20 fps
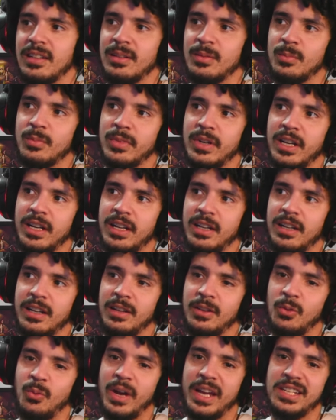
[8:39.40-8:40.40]

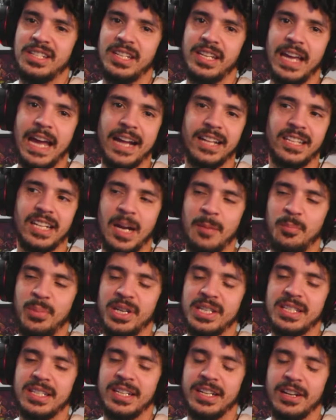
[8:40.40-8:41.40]
Bruh, the way she acted, I'm
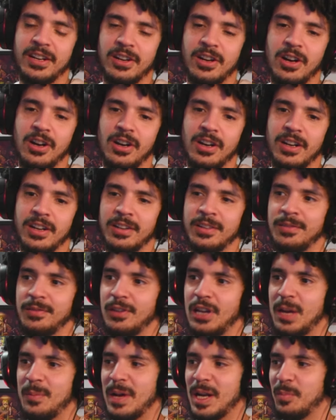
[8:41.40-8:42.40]
pissing in your car.
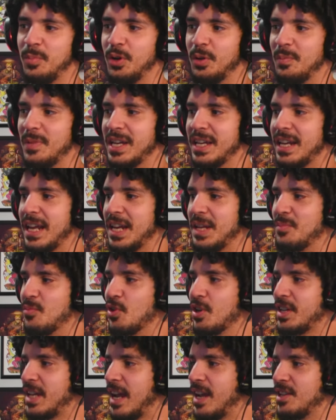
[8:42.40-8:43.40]
You ain't about to put me in any
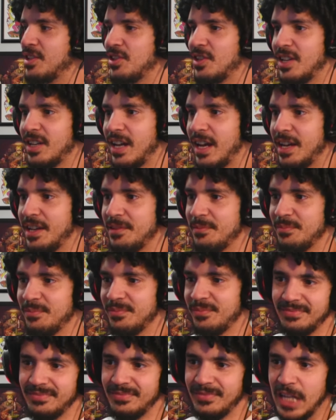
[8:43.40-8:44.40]
more danger tonight.
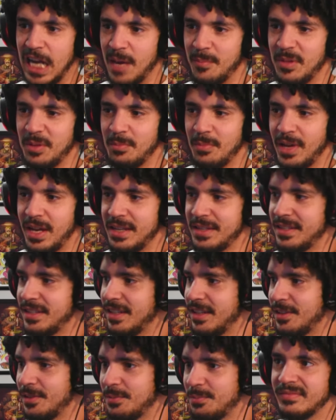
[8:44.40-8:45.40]
Got me messed up.